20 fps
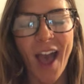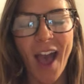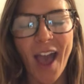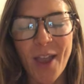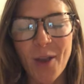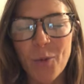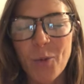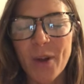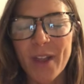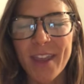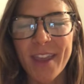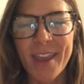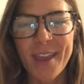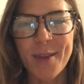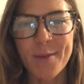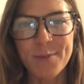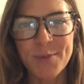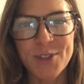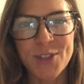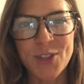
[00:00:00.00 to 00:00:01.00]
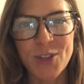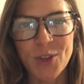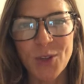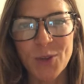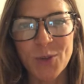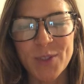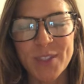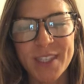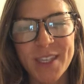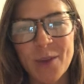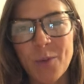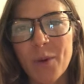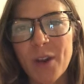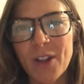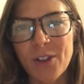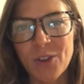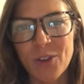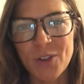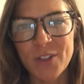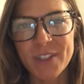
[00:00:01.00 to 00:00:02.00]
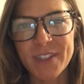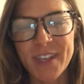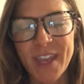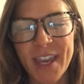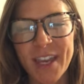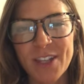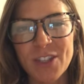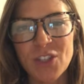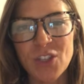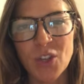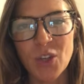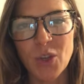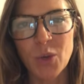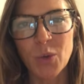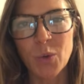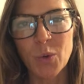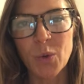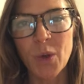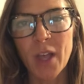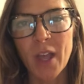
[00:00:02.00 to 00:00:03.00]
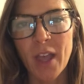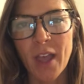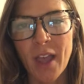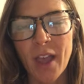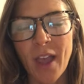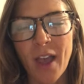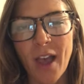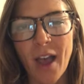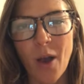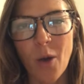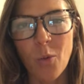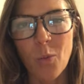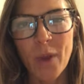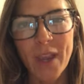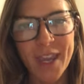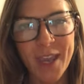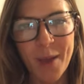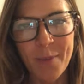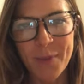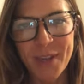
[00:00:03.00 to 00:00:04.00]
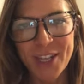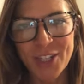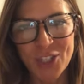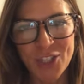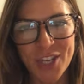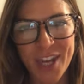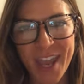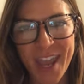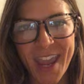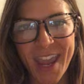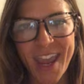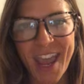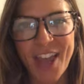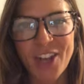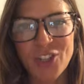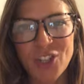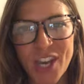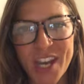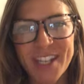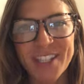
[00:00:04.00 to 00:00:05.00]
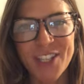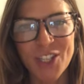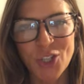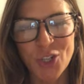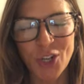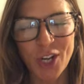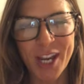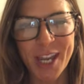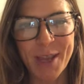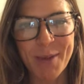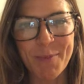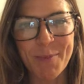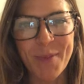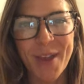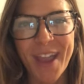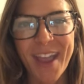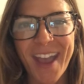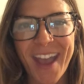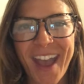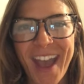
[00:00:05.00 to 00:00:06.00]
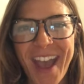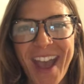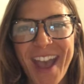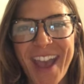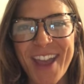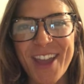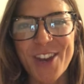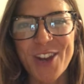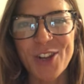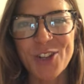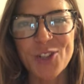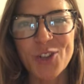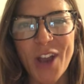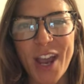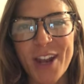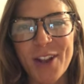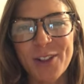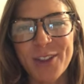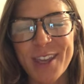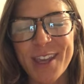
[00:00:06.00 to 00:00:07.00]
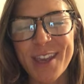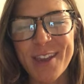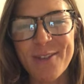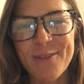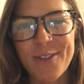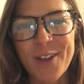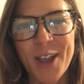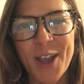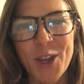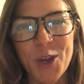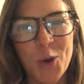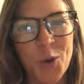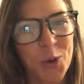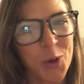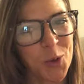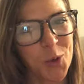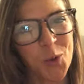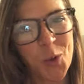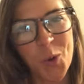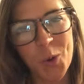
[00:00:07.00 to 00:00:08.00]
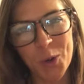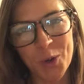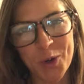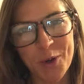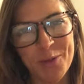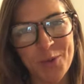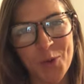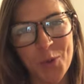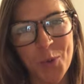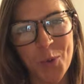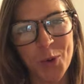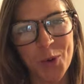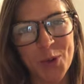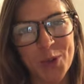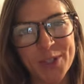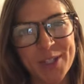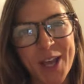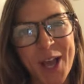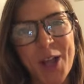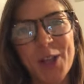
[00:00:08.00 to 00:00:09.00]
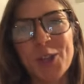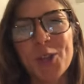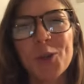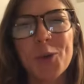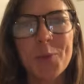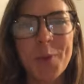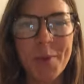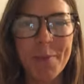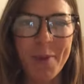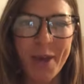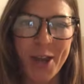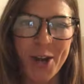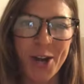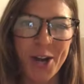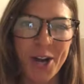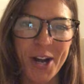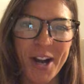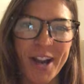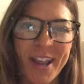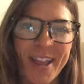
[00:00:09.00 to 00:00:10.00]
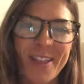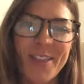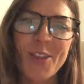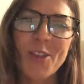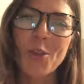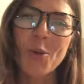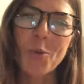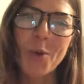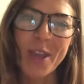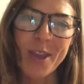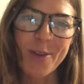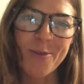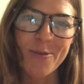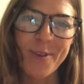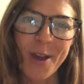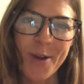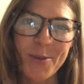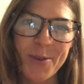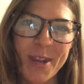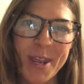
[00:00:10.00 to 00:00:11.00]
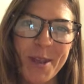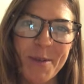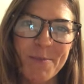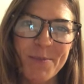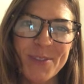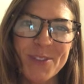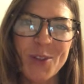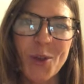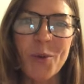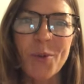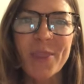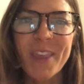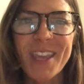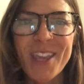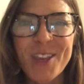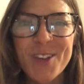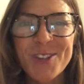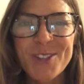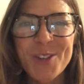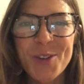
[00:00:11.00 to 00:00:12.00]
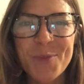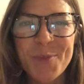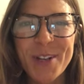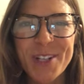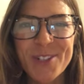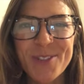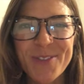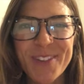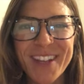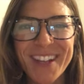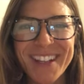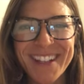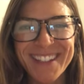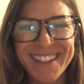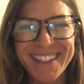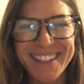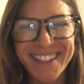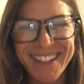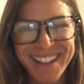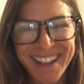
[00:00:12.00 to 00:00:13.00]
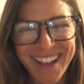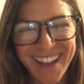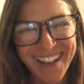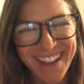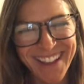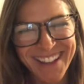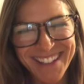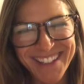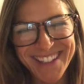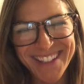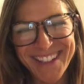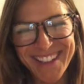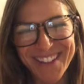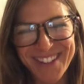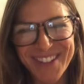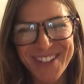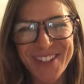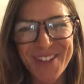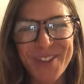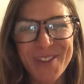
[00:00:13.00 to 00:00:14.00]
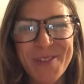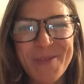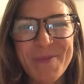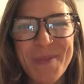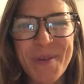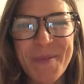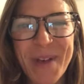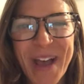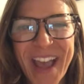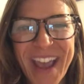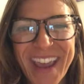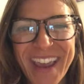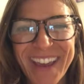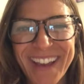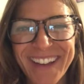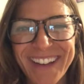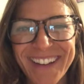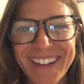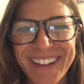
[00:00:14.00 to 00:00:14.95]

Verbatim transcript: I want him to see what it looks like to wake up each day and chase a dream and try to leave your little corner of the world a little bit better than the way you found it. So thank you so much, Figs. See you soon. Bye-bye.